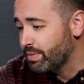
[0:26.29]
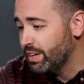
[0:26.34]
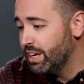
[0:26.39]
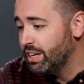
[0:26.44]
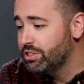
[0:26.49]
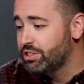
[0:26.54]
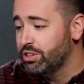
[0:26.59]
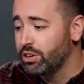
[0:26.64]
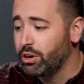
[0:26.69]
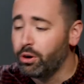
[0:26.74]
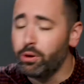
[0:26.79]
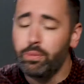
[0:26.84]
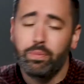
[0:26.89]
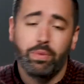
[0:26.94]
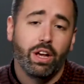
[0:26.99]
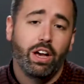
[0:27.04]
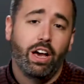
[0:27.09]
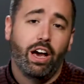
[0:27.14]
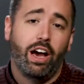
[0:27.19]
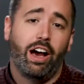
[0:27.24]
And so
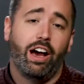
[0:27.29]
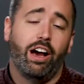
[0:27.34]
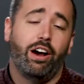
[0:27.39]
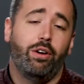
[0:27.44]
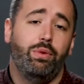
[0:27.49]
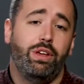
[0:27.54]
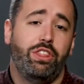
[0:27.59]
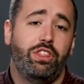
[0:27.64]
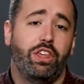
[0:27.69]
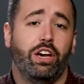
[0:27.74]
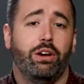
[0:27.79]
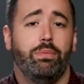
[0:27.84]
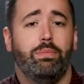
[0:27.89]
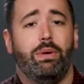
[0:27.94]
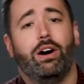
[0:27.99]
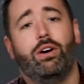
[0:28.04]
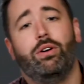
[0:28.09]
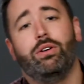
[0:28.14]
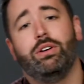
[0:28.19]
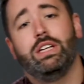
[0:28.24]
we think
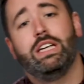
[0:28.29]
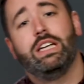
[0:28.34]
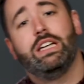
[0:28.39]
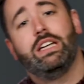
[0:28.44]
about